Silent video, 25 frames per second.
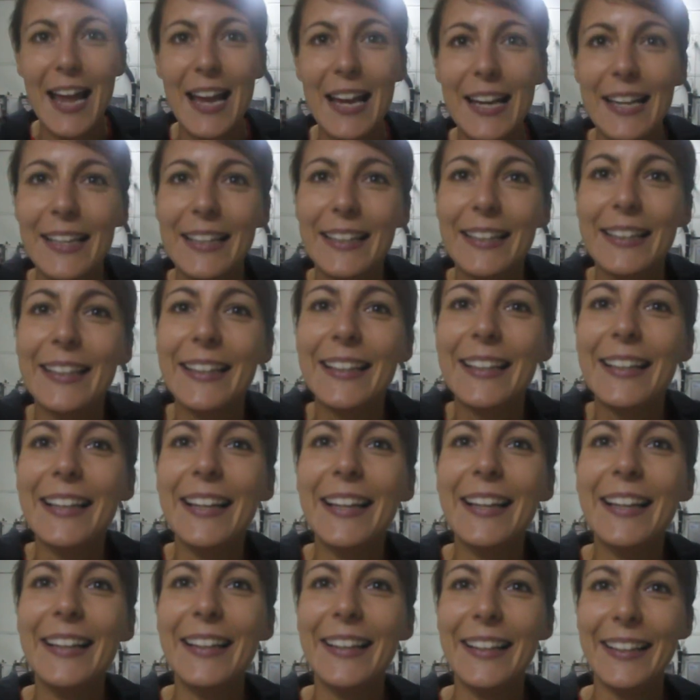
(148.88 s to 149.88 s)
I love
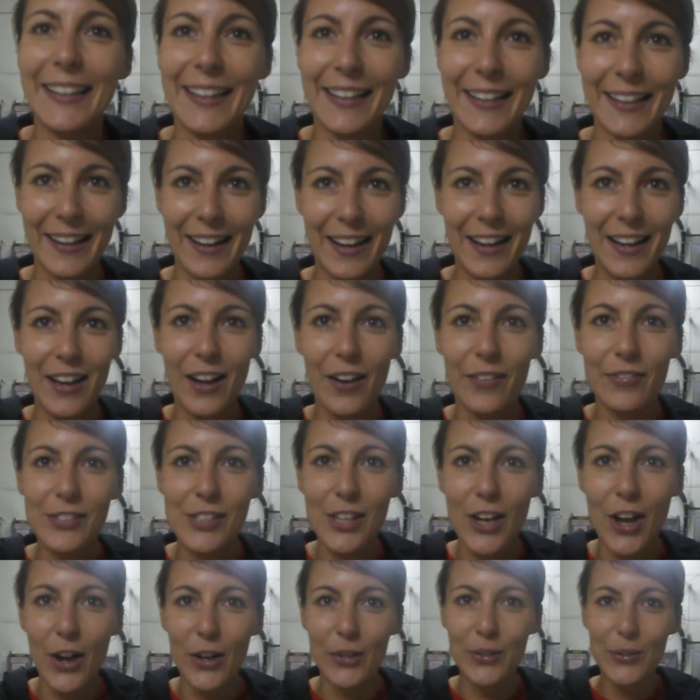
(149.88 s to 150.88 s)
toast.
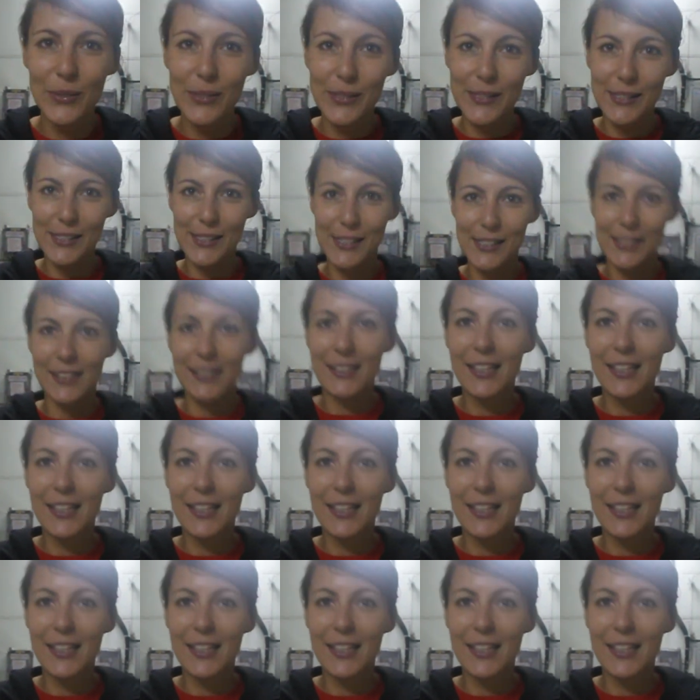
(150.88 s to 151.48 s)
Creamy